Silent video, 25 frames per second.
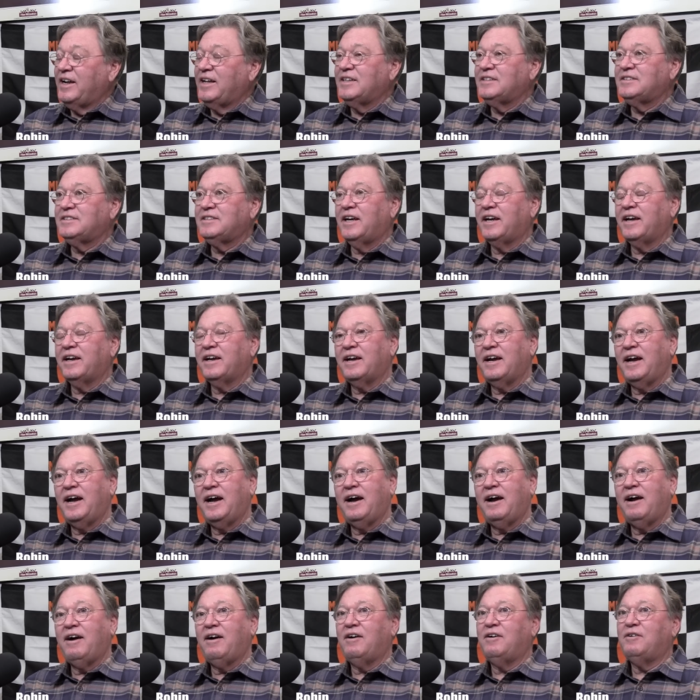and it's like,
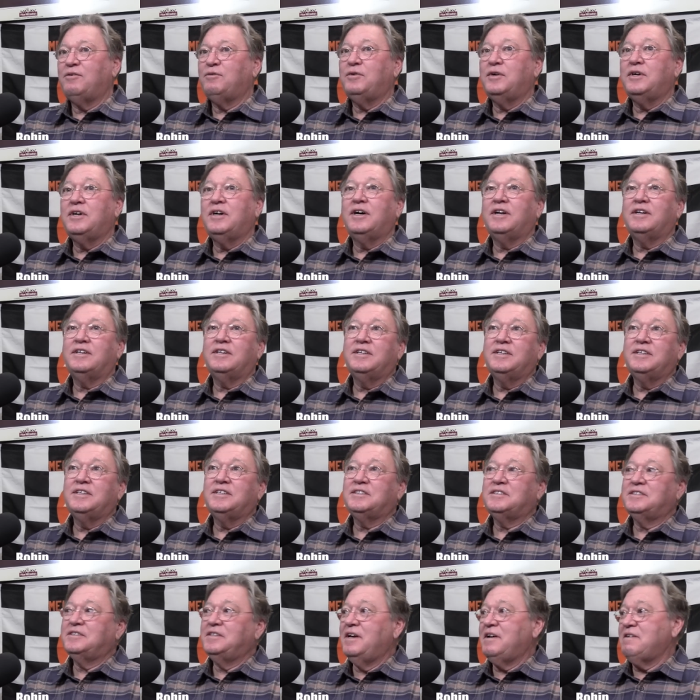how, what,
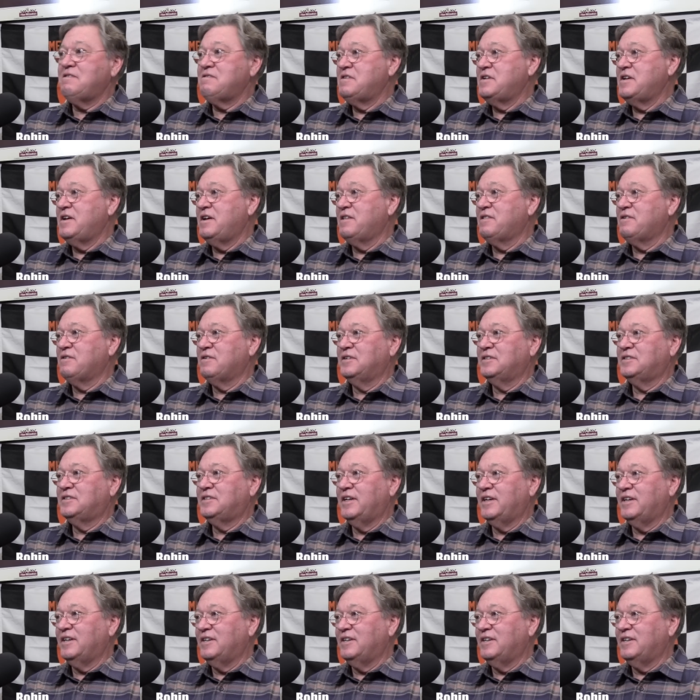this, that, and the other.